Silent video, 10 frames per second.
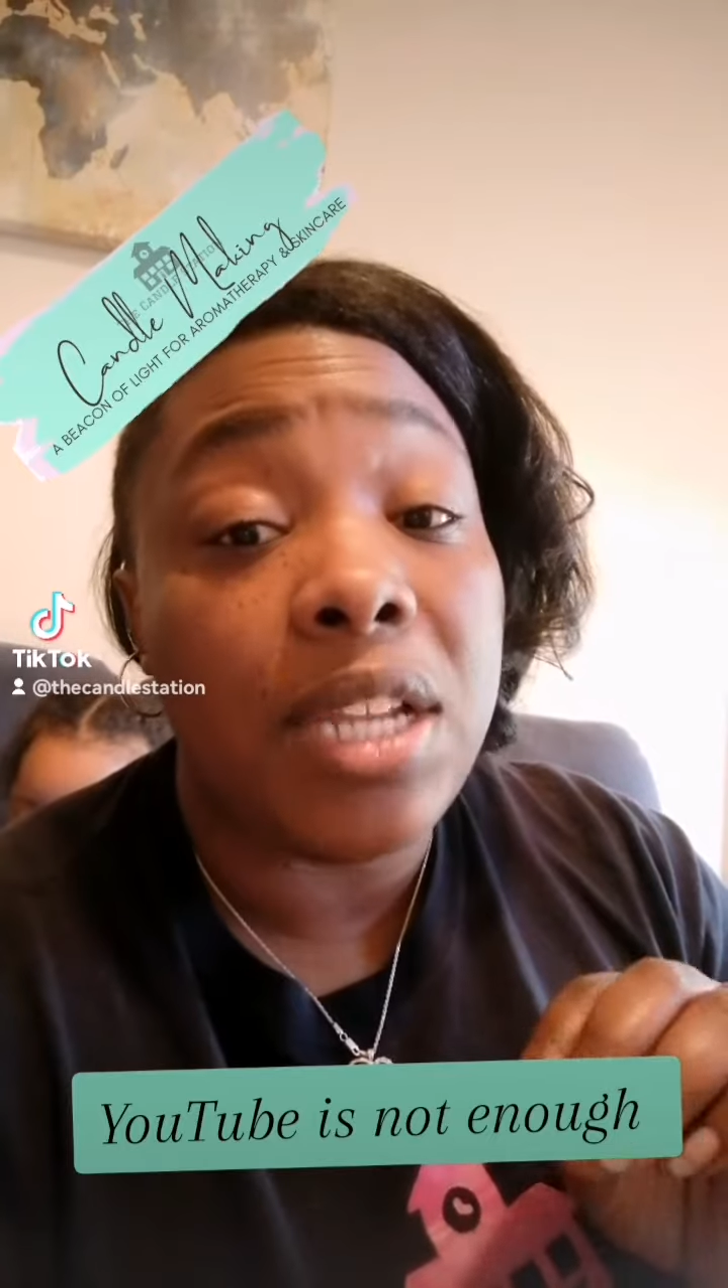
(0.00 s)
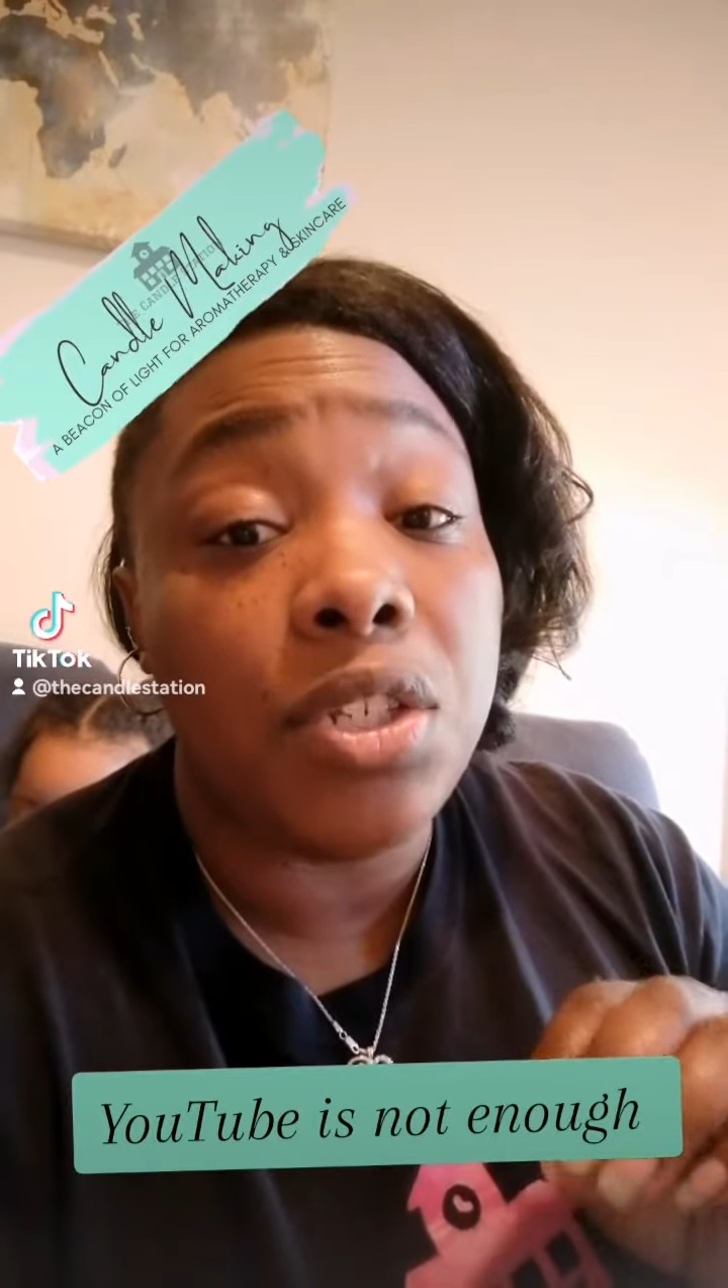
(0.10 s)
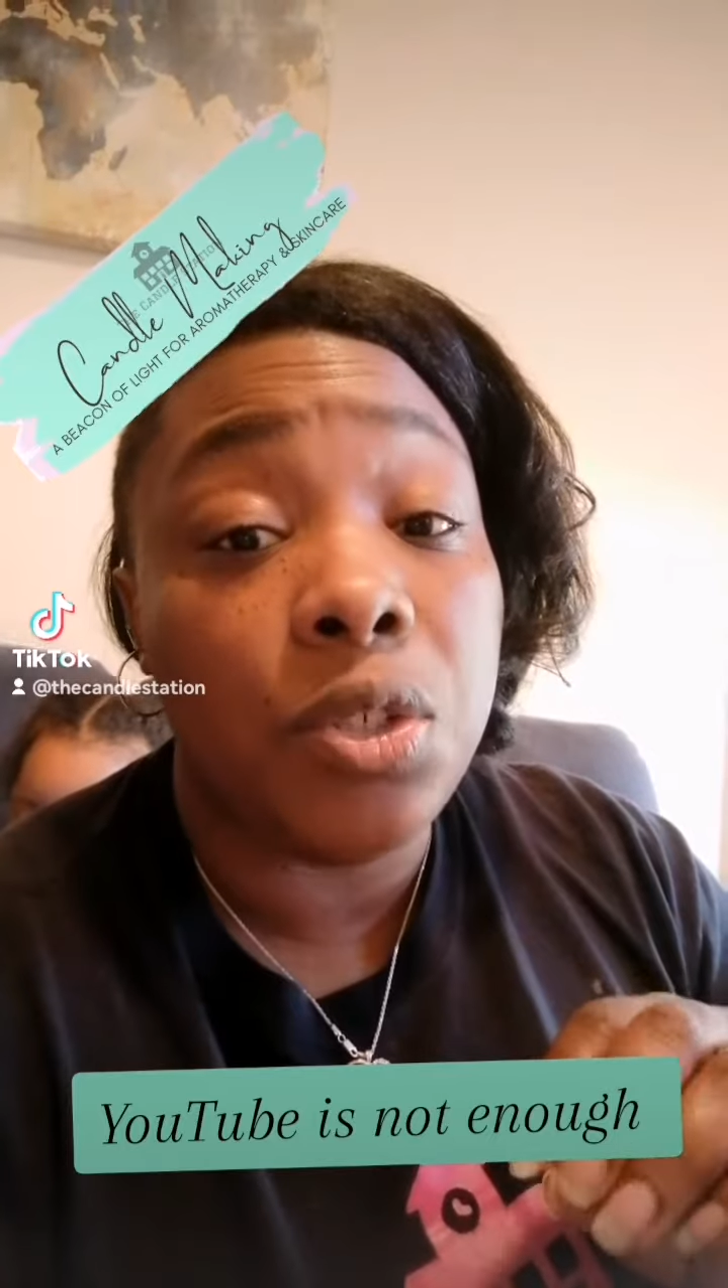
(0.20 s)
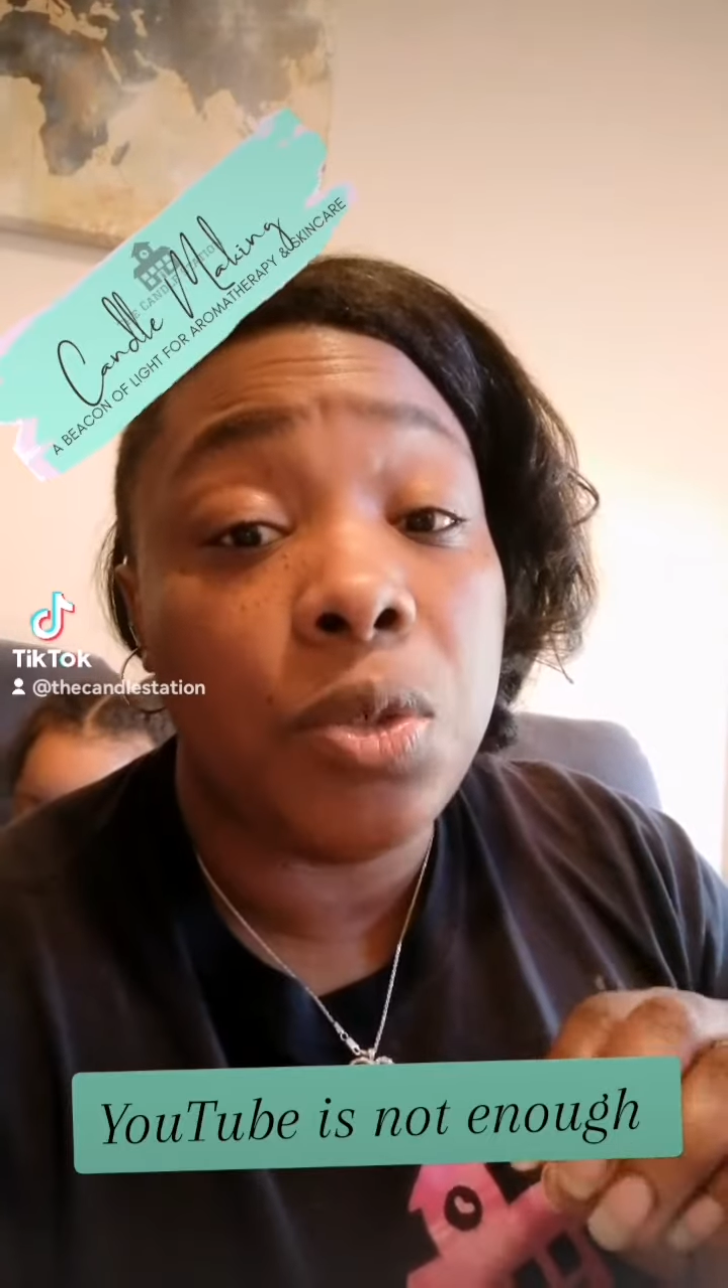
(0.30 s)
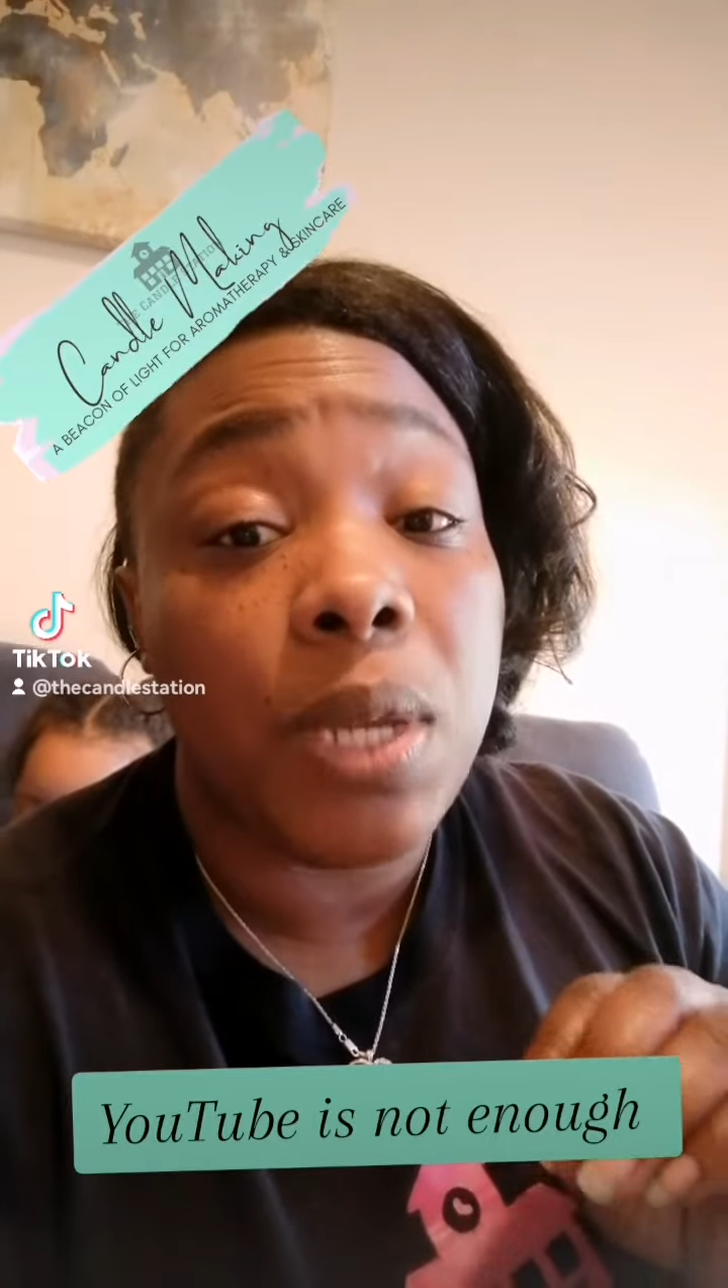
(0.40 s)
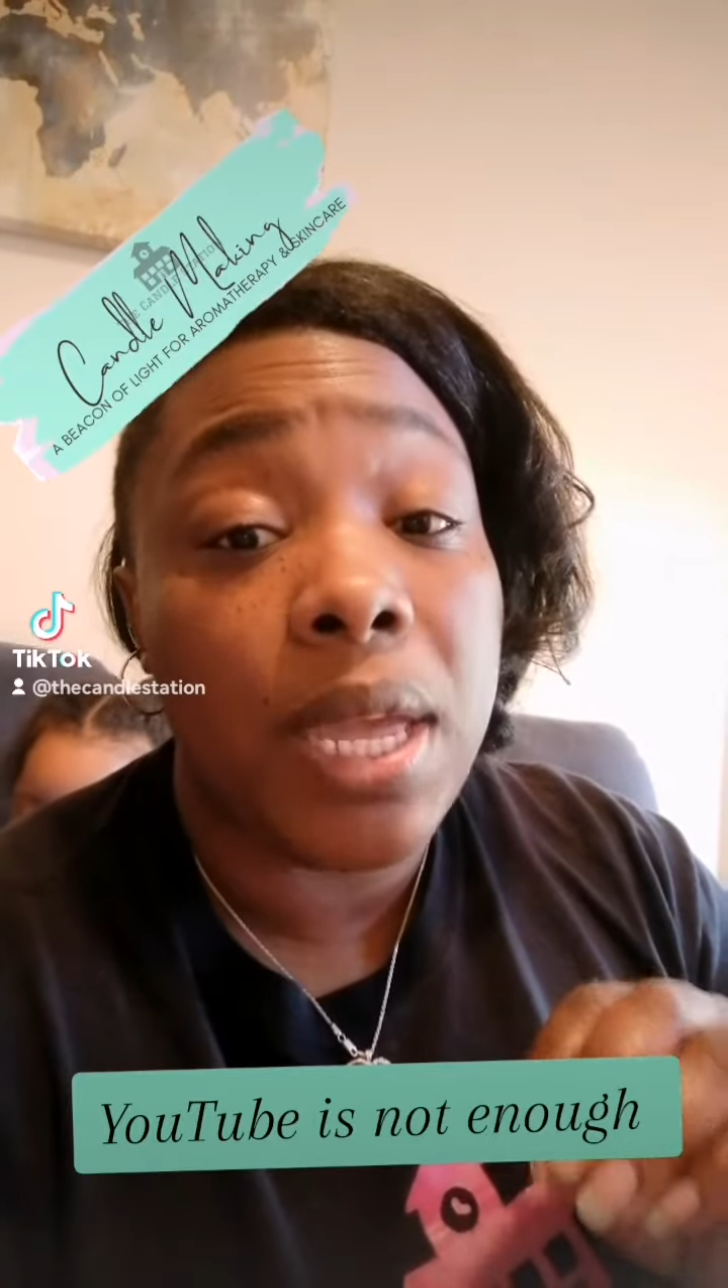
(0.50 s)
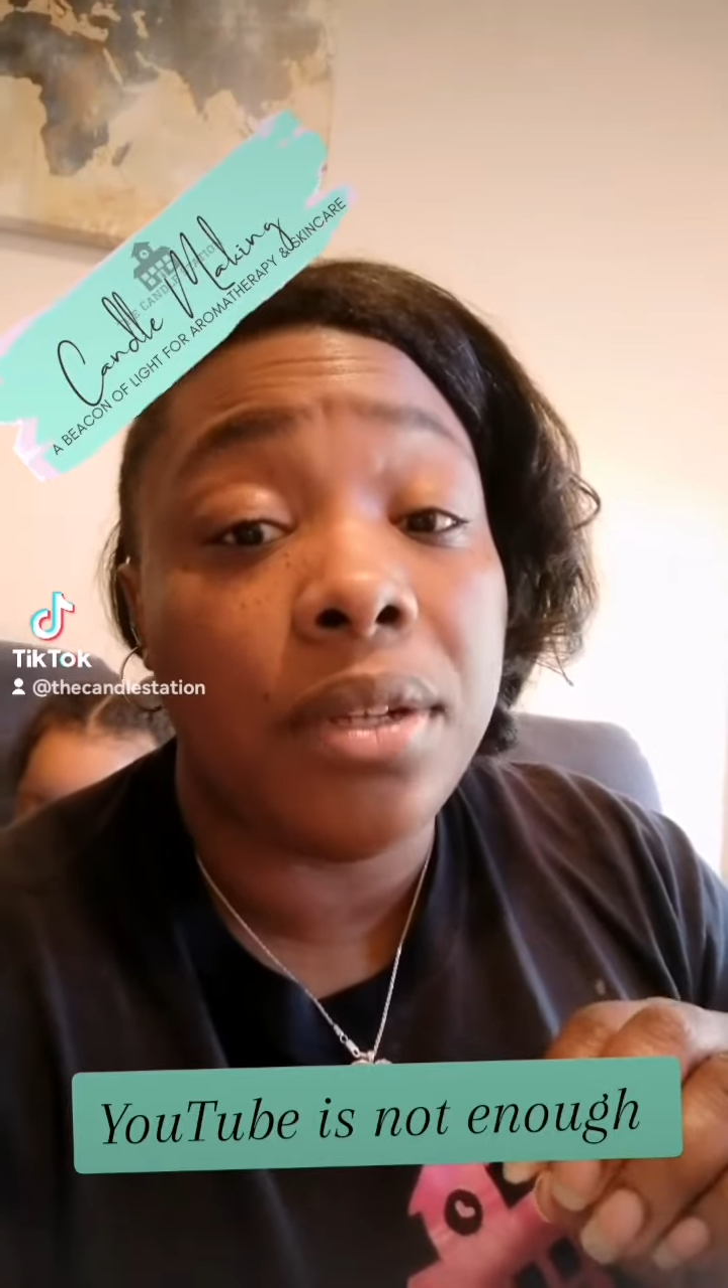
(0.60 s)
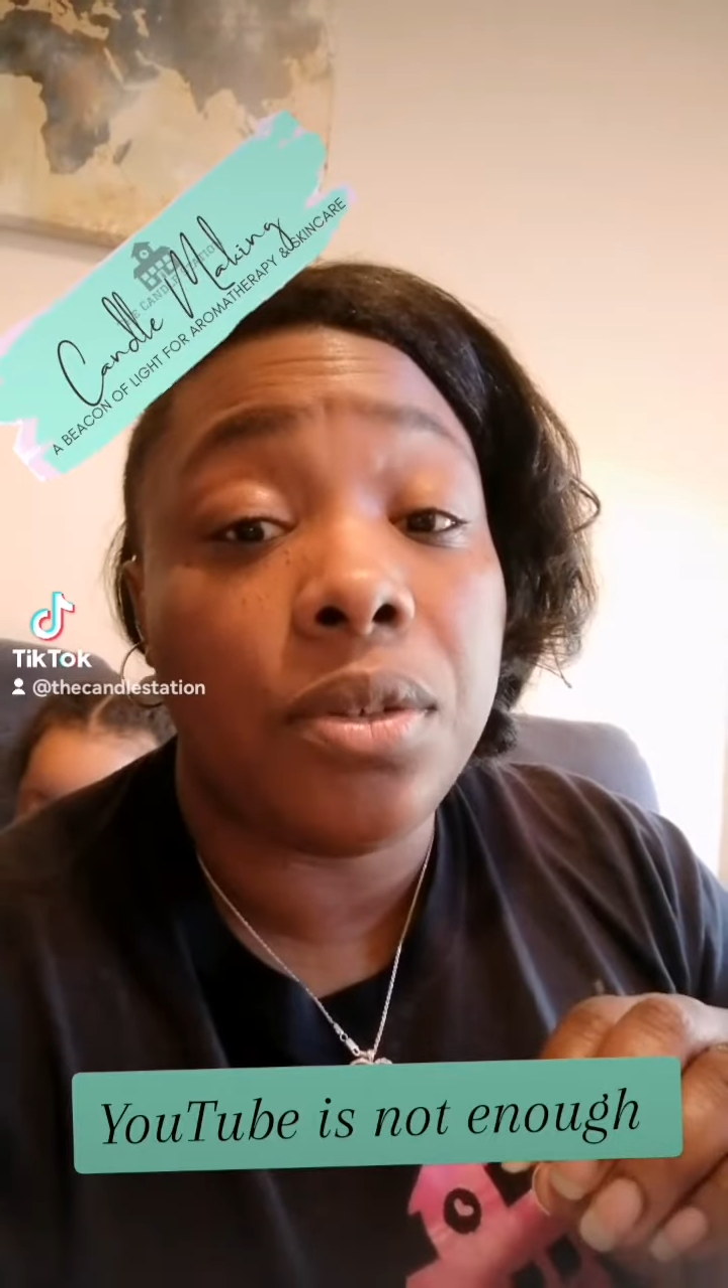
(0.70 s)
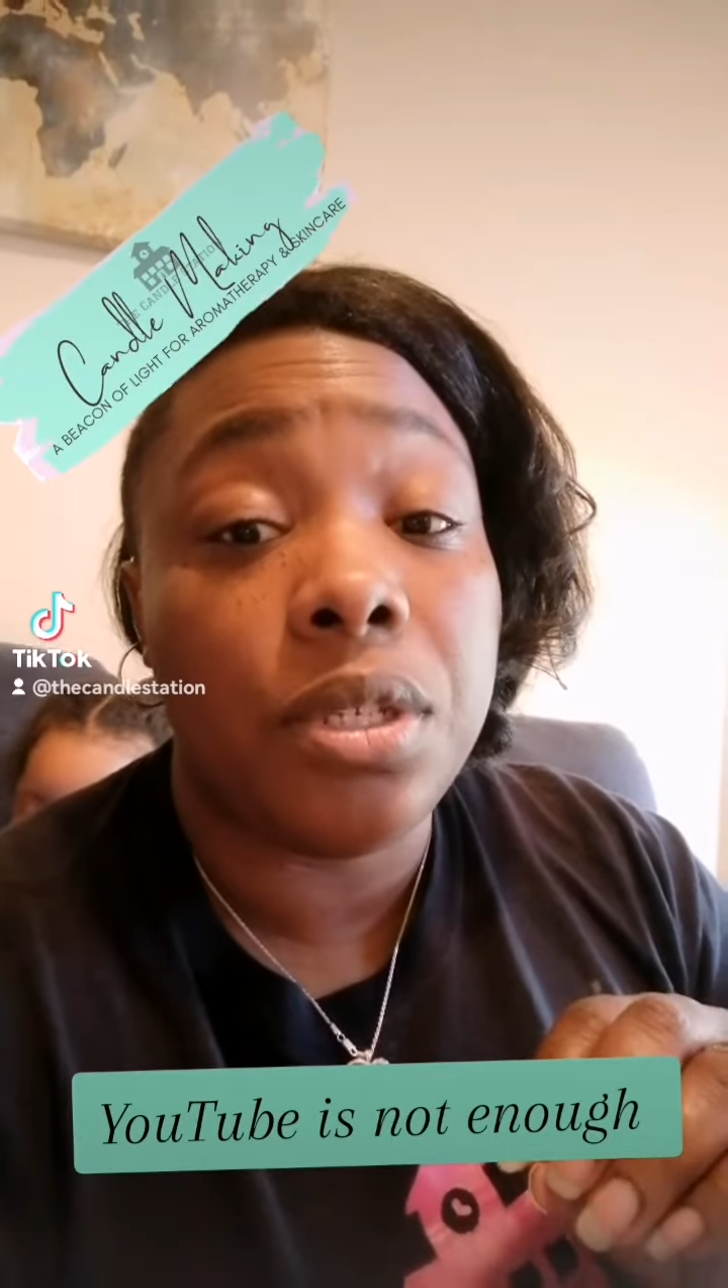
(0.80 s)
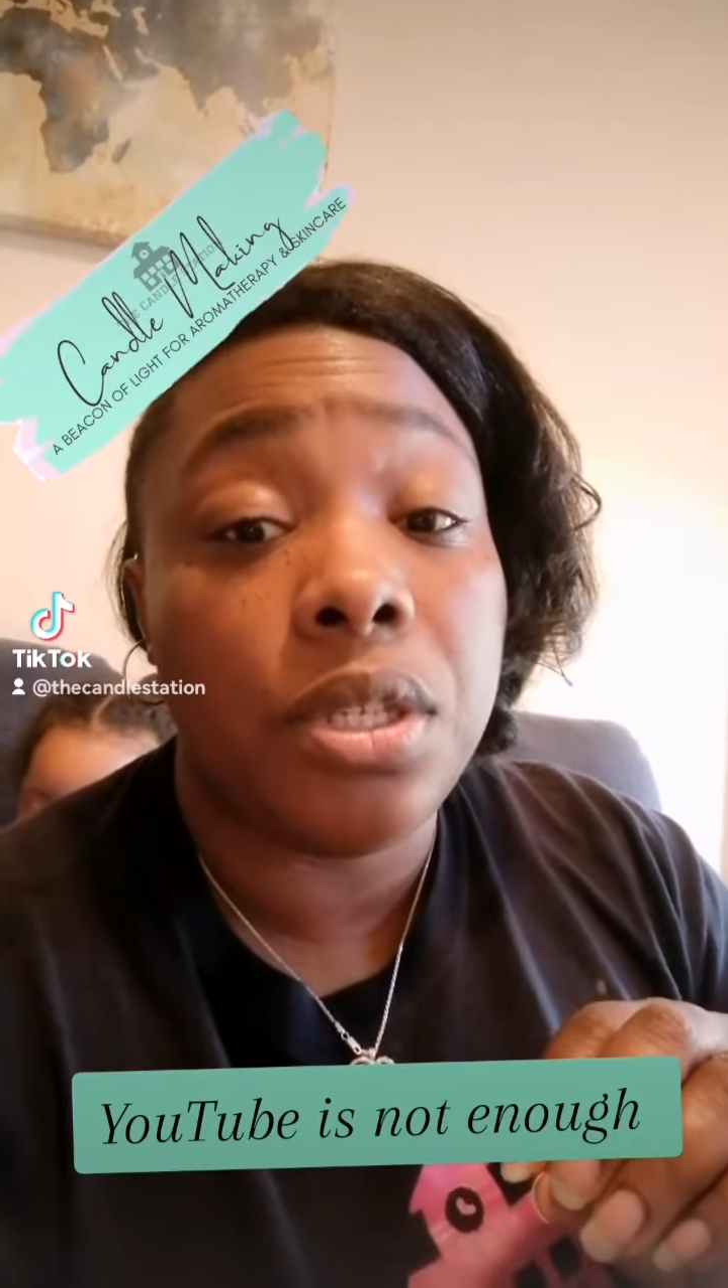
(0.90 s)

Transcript: I do candle